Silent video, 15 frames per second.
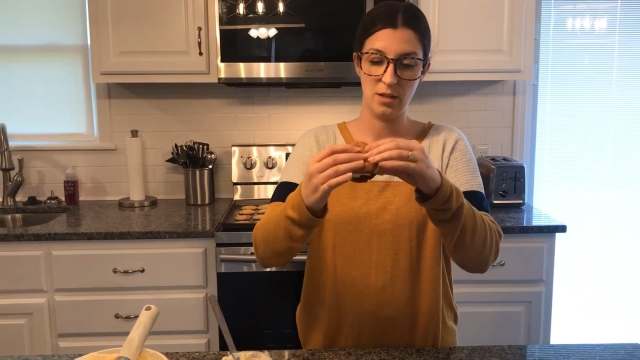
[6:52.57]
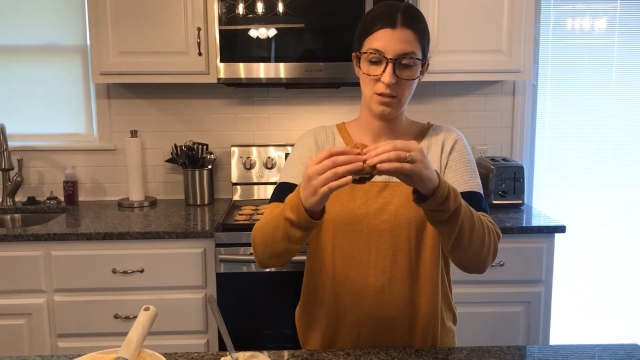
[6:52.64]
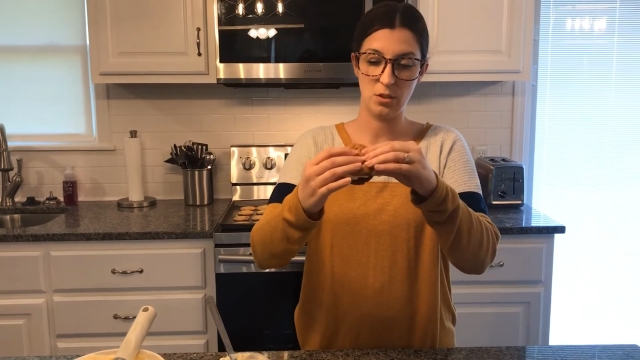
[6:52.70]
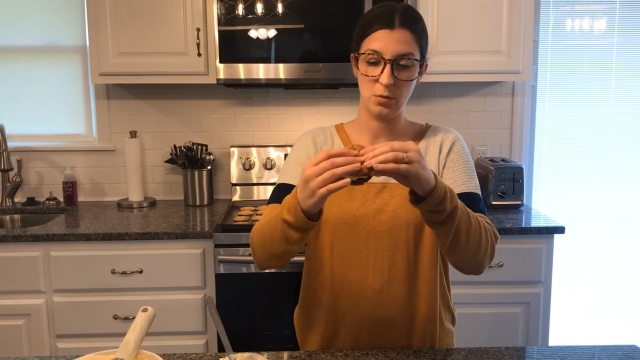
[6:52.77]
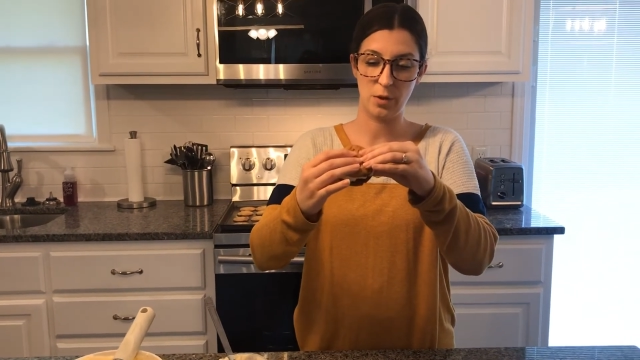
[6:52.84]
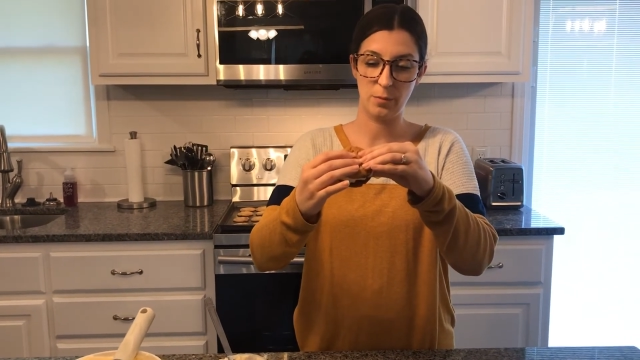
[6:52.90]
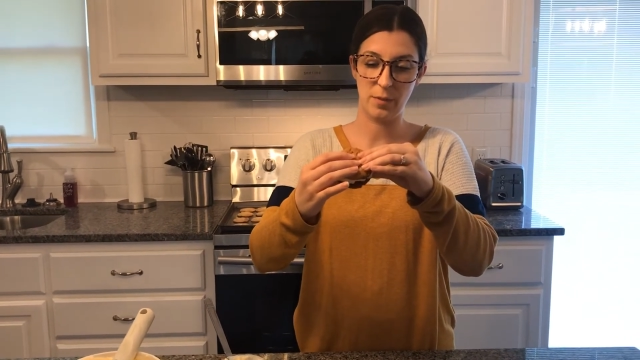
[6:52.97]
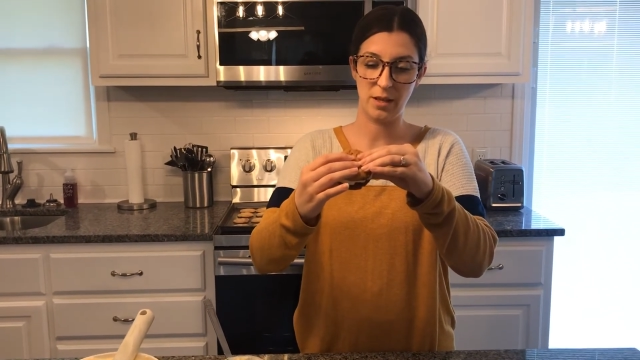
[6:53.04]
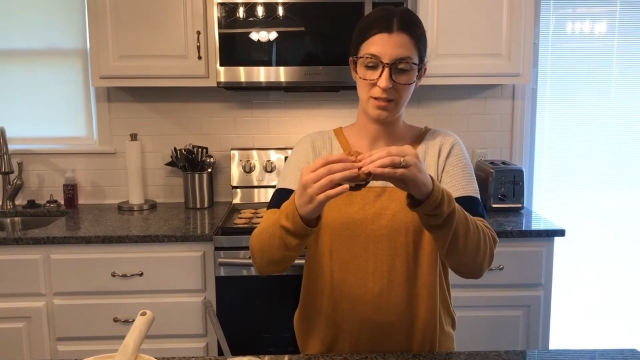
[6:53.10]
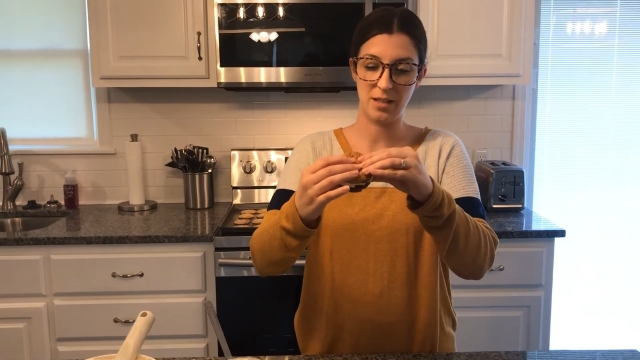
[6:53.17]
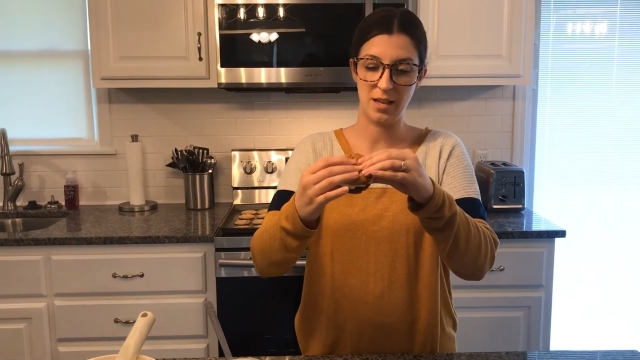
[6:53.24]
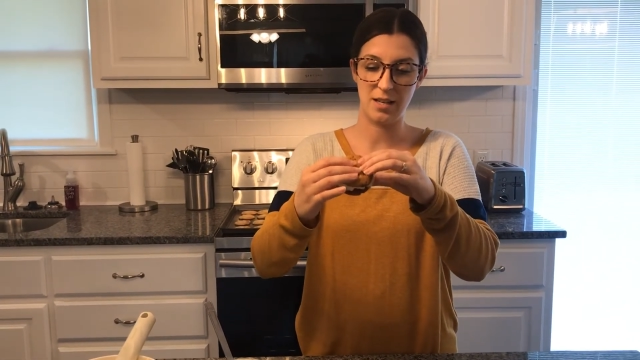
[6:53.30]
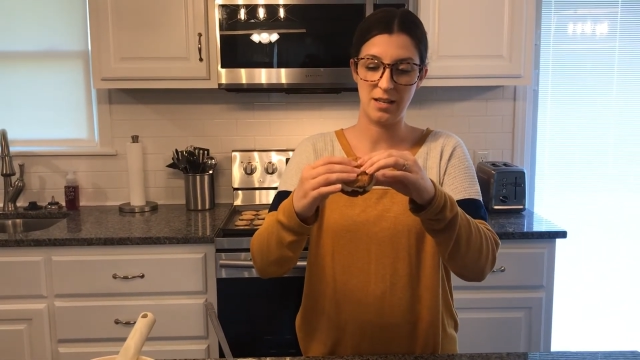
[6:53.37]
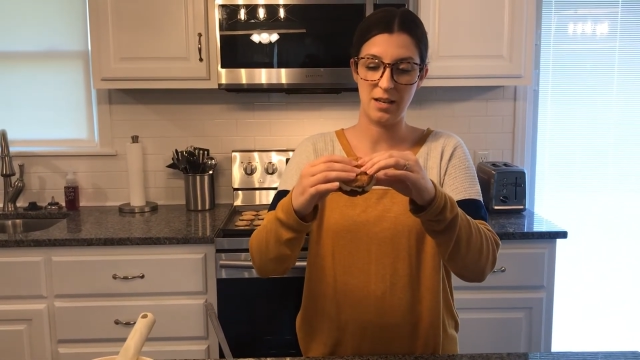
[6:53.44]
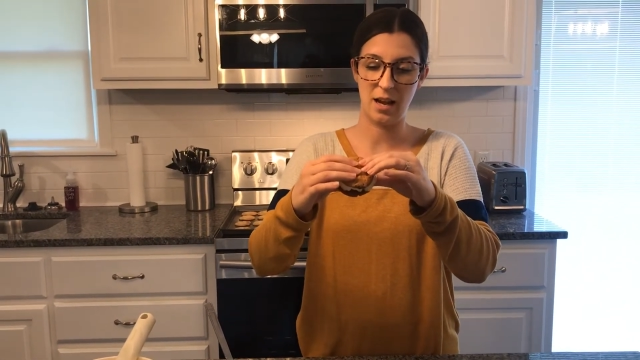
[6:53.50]
to where it makes a
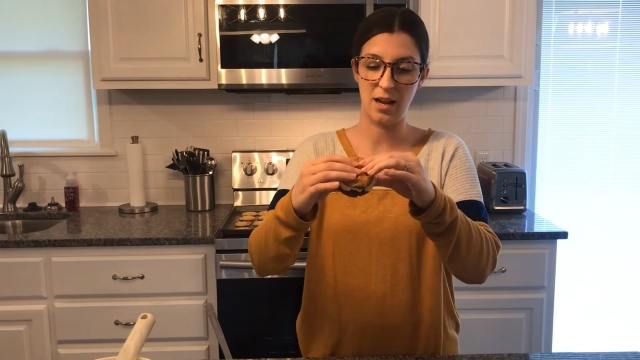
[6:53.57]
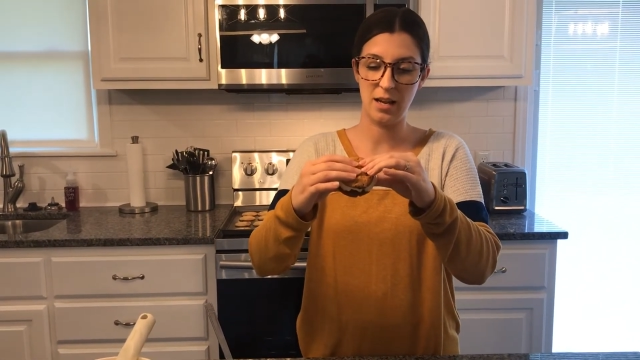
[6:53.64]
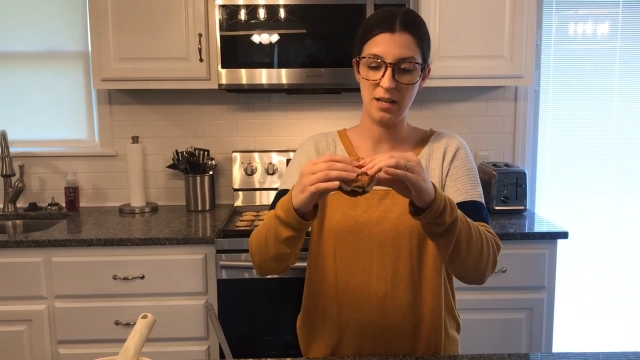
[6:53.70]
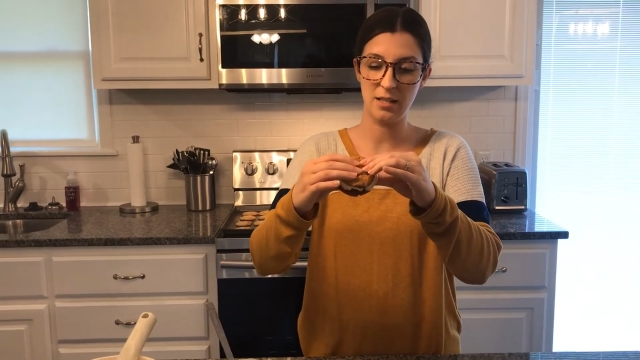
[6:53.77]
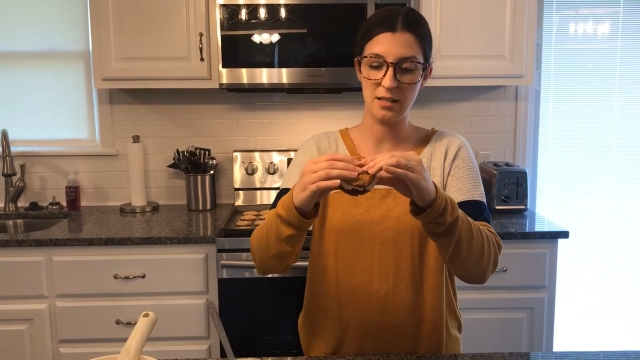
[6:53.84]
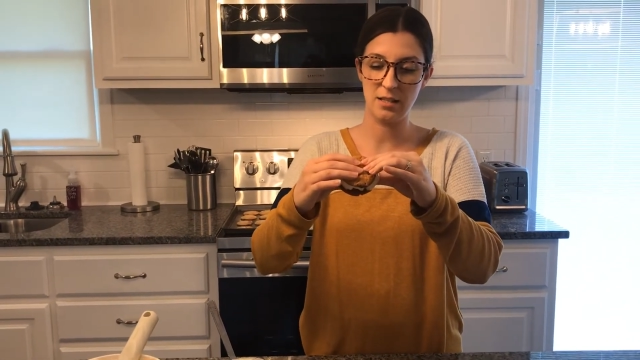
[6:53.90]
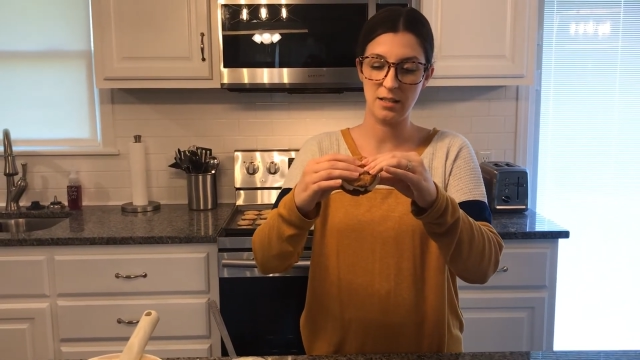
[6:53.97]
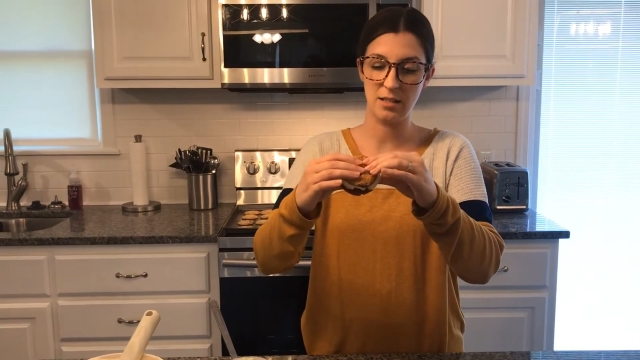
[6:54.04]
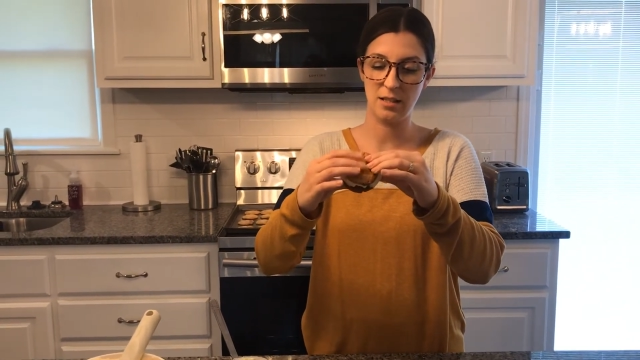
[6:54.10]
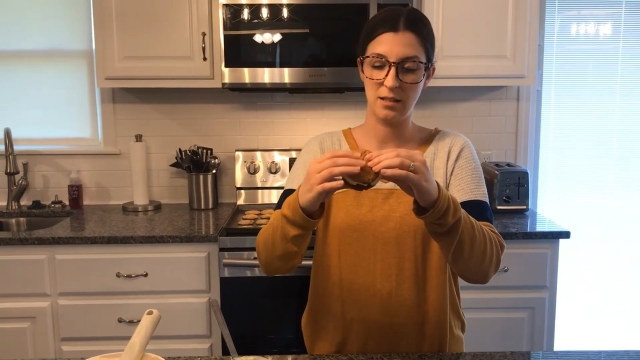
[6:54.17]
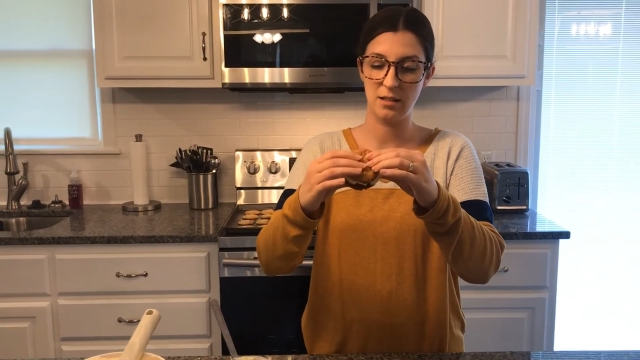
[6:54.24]
nice